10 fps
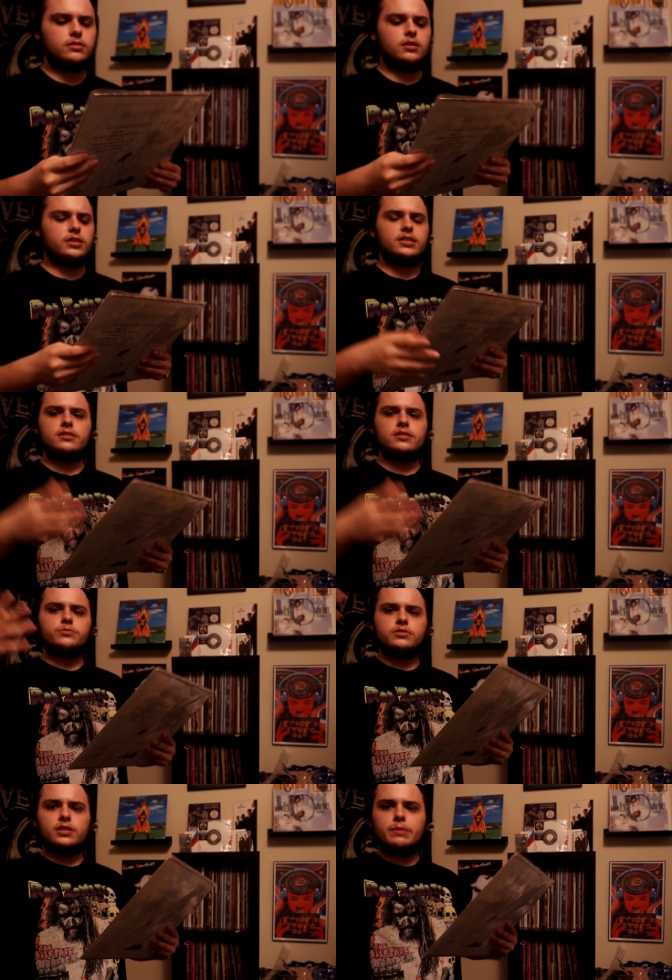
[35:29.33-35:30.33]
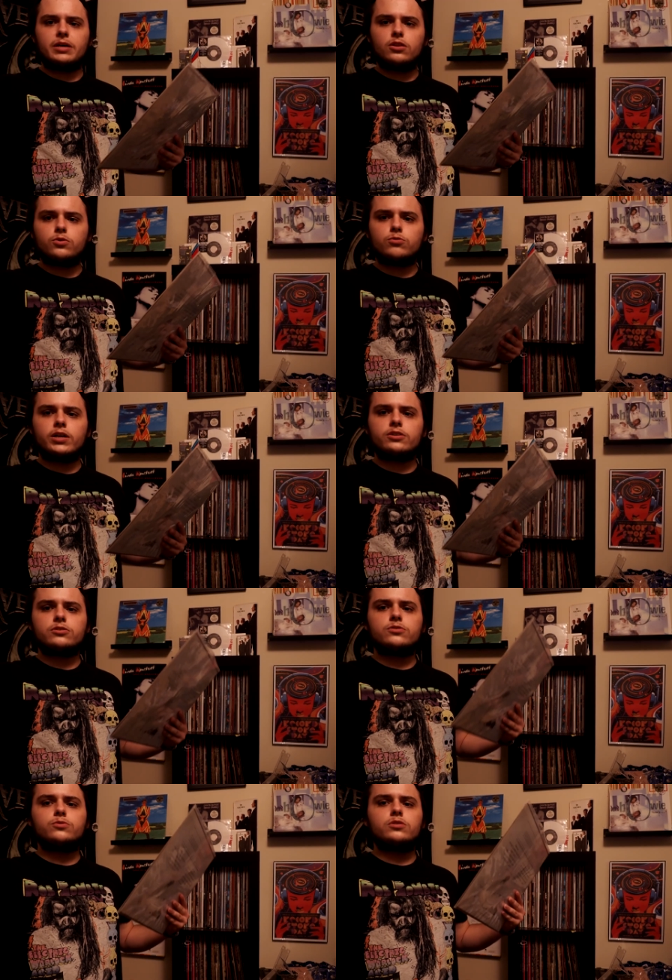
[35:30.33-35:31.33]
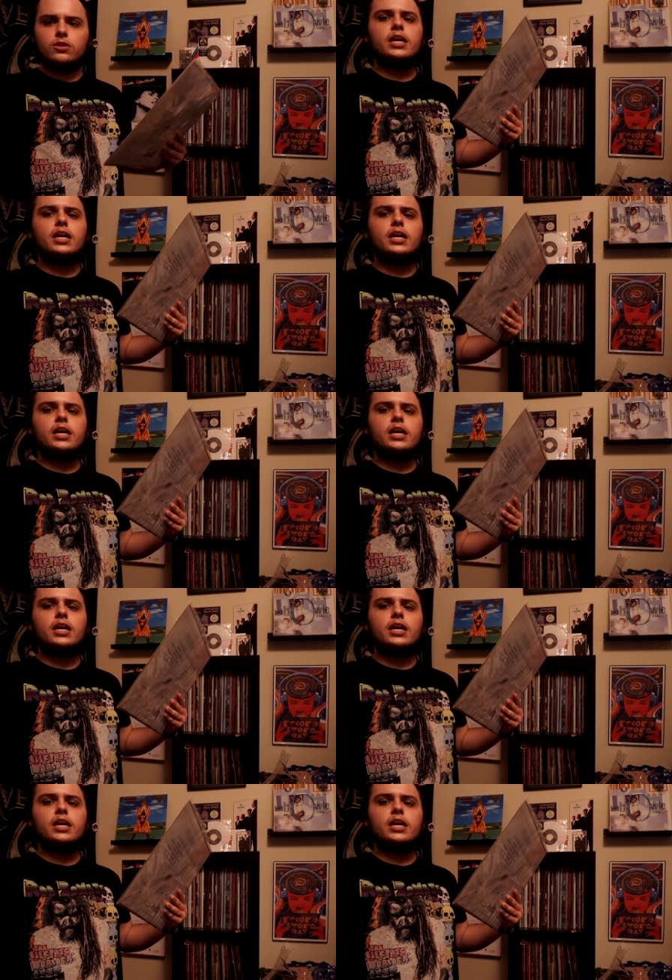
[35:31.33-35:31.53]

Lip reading: again, this was at my local record store,